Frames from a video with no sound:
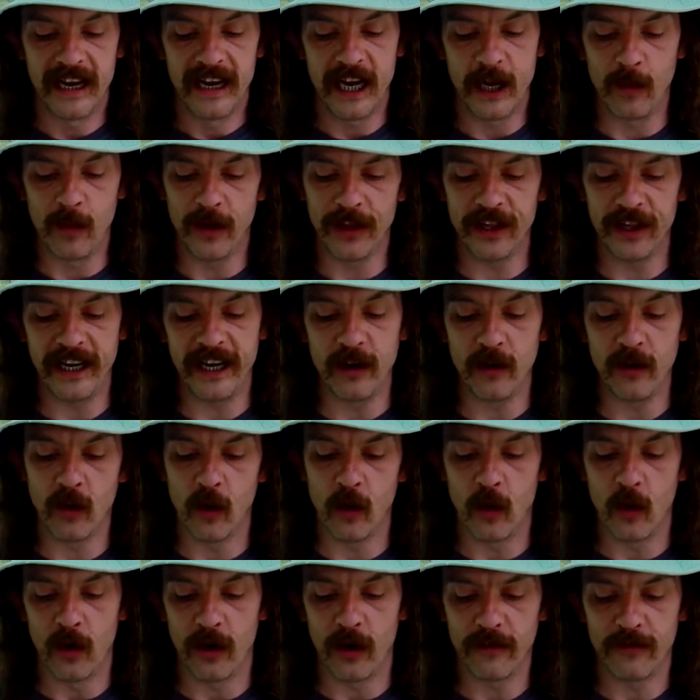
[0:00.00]
He won the Hugo
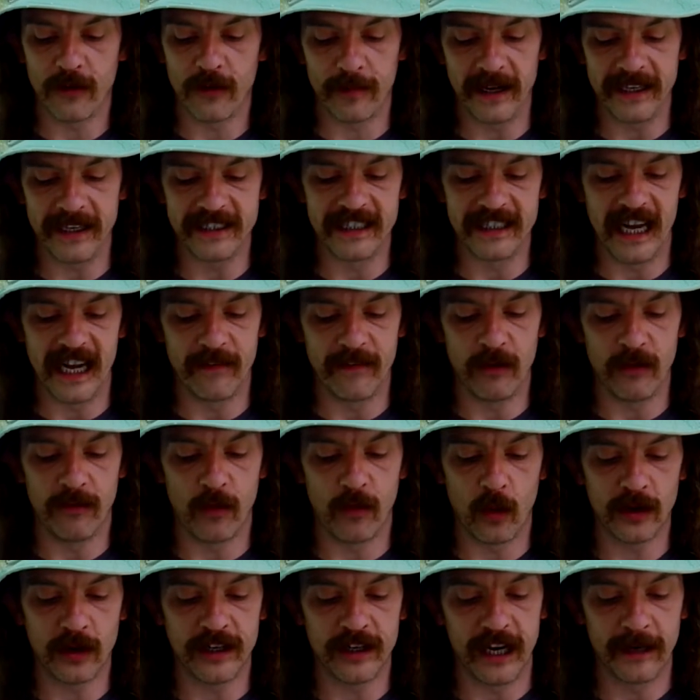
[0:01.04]
Award for Best Novel
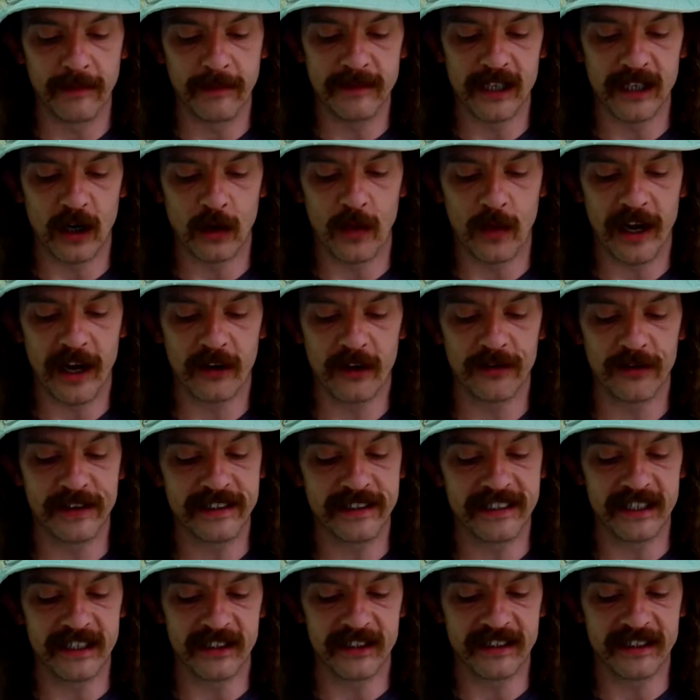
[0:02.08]
four times, a record that
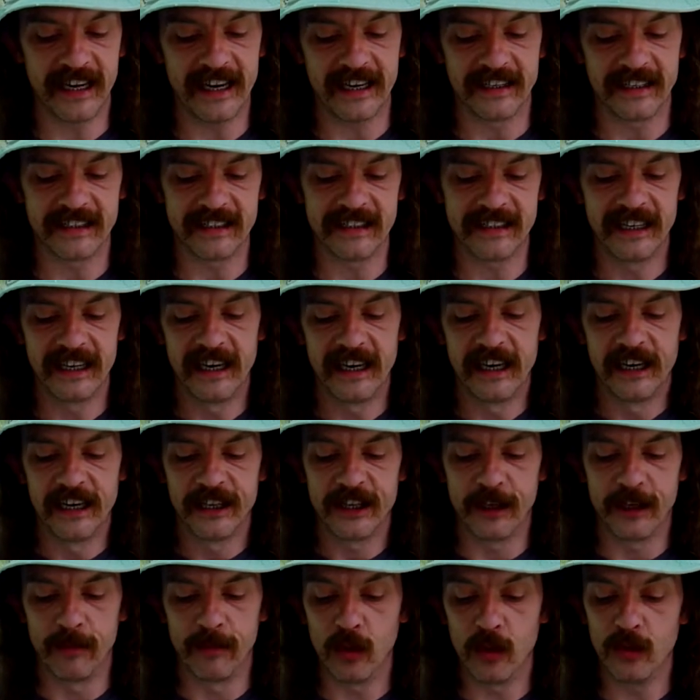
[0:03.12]
still stands.
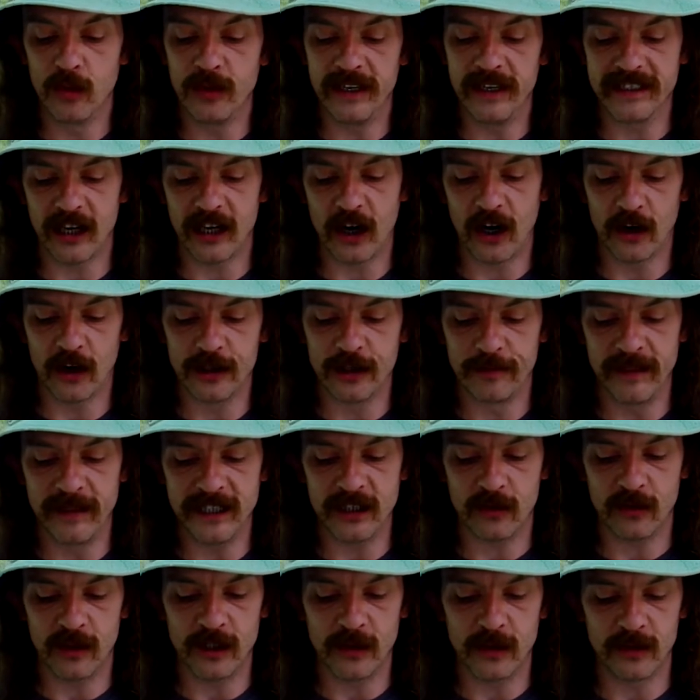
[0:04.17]
The Moon is a Harsh
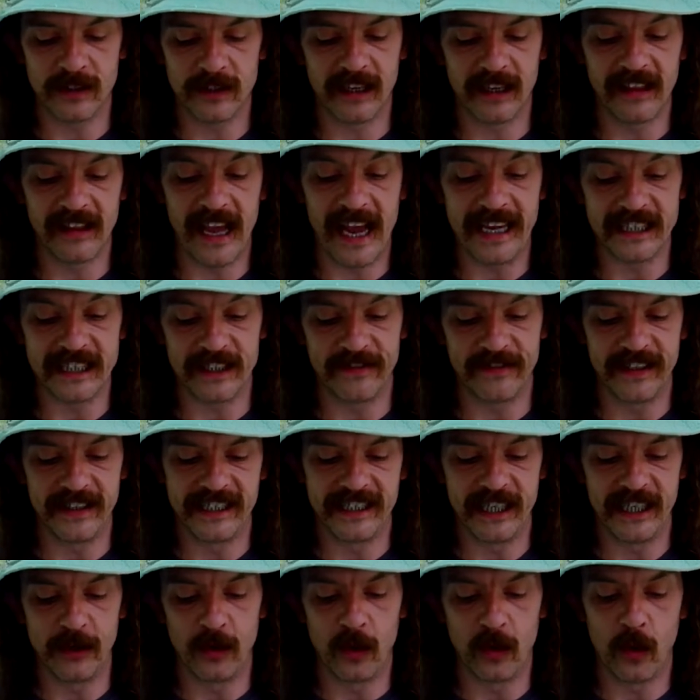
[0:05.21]
Mistress was the last of these
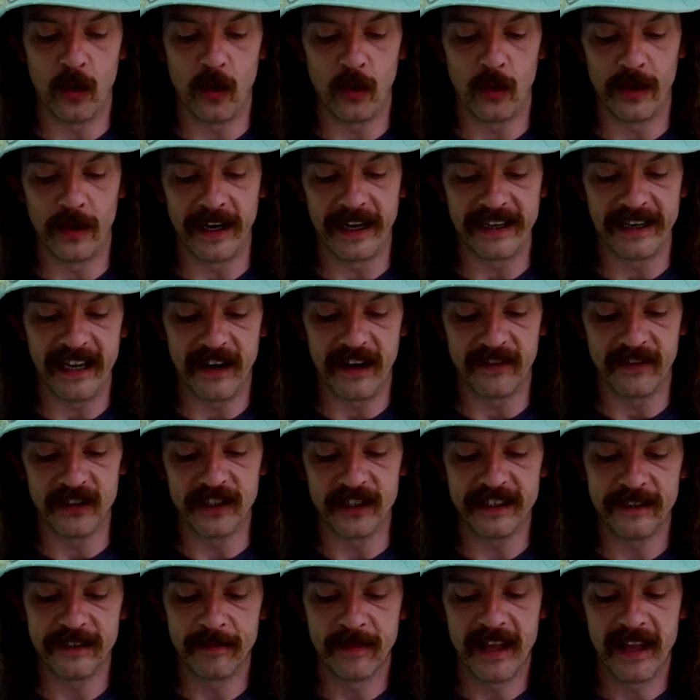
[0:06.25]
Hugo winning
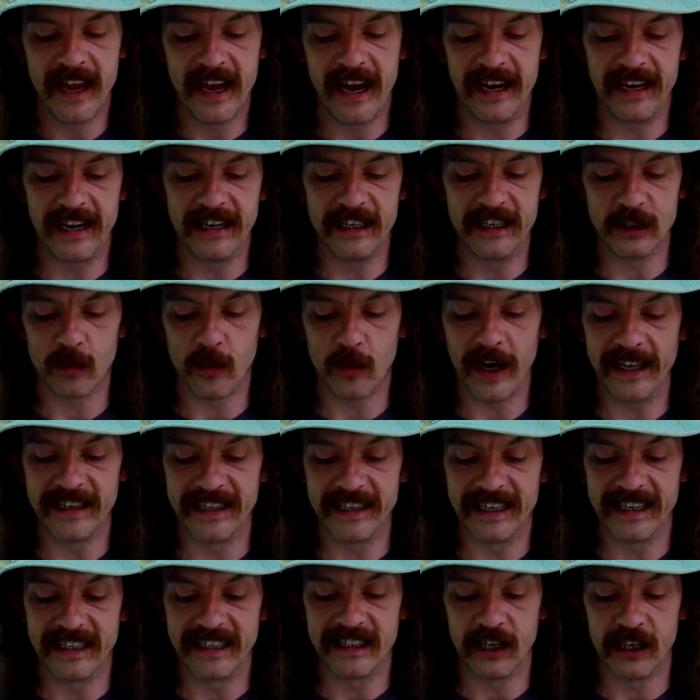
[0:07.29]
novels, and it is
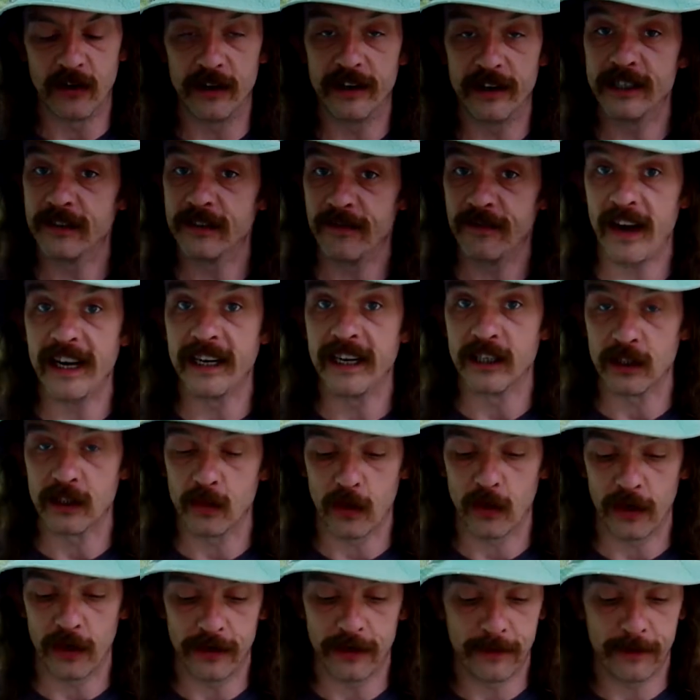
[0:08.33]
widely considered his finest
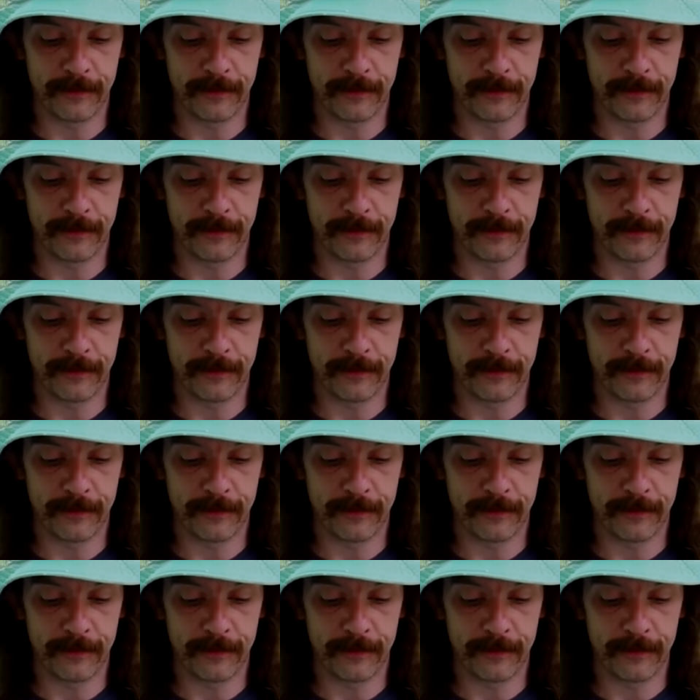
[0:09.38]
work.